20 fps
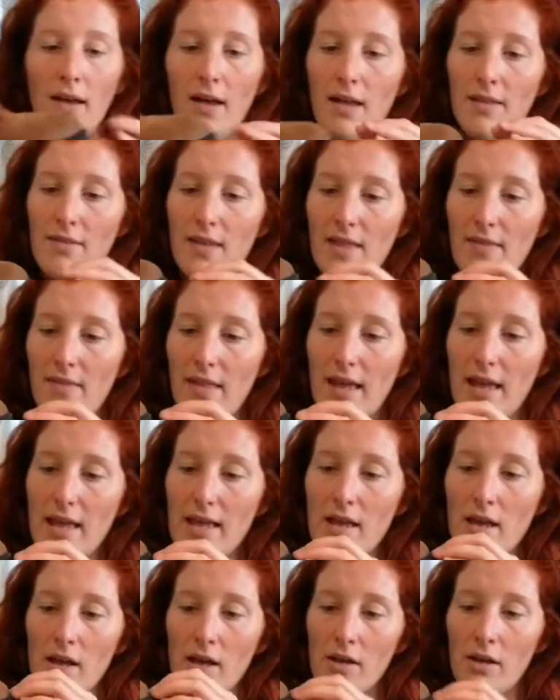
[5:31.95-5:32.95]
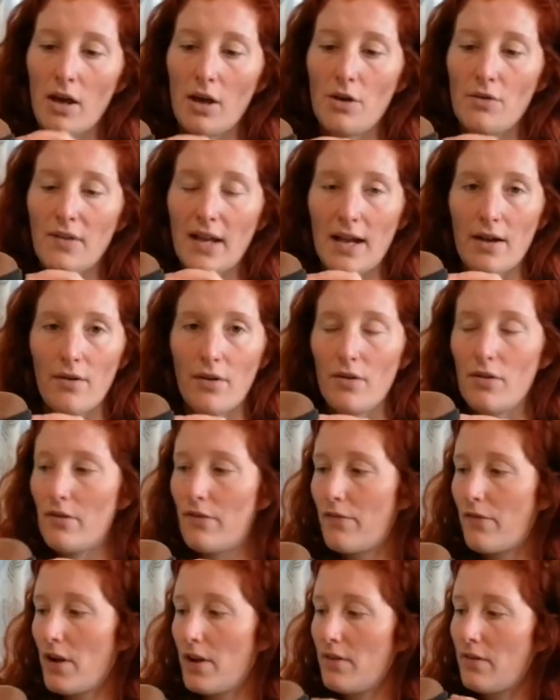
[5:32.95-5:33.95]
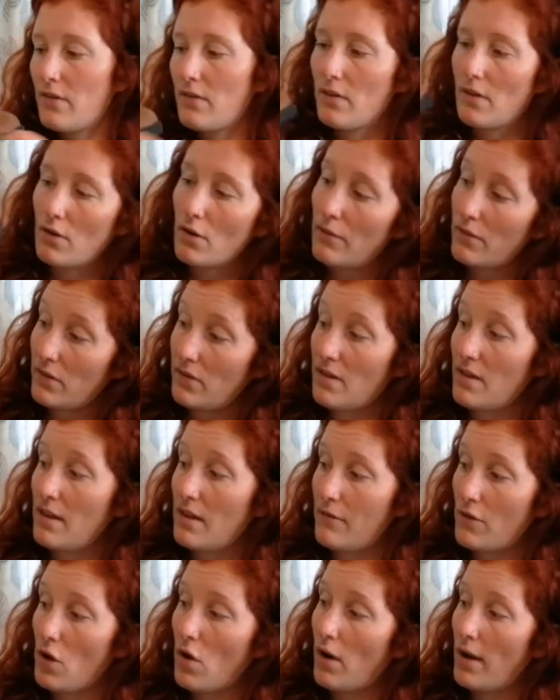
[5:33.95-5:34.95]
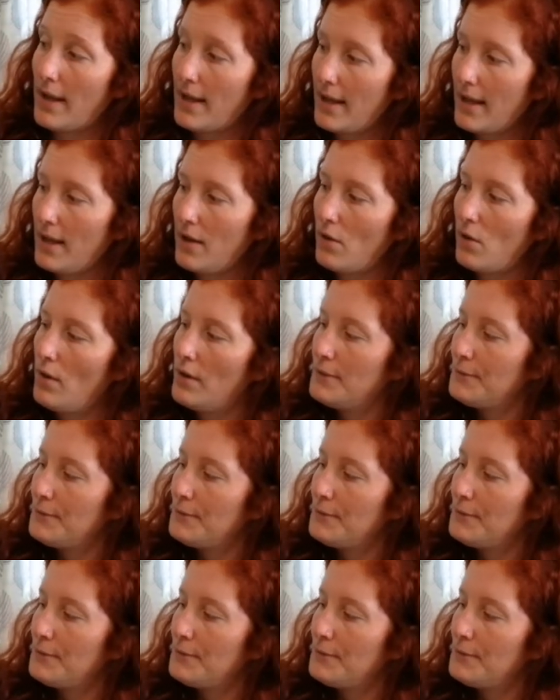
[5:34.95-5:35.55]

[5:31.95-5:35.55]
and then they go down at the front, and obviously they've got a heel,